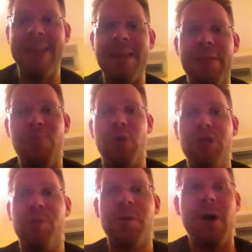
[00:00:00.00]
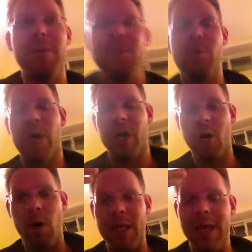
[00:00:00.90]
And at that point, you probably want to
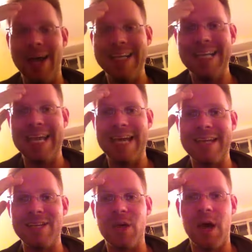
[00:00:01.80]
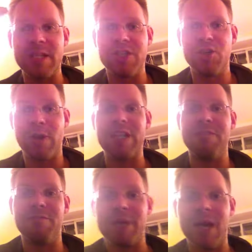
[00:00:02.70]
go online to get it, not
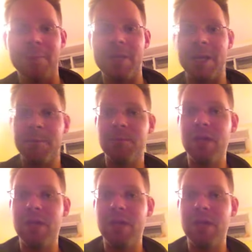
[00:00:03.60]
directly from the company,